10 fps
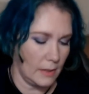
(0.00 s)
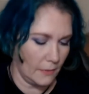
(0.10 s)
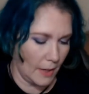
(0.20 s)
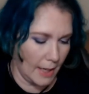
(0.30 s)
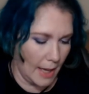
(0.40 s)
if
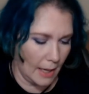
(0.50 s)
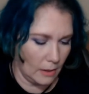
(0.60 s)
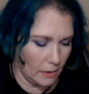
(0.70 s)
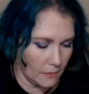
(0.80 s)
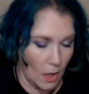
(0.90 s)
I can.
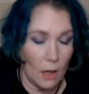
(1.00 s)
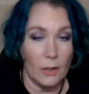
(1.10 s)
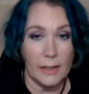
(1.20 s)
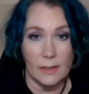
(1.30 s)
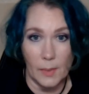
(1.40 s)
If not, I'll
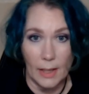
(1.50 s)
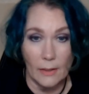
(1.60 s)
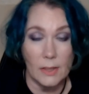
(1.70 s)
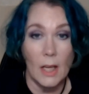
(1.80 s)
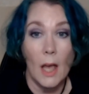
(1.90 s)
get something else.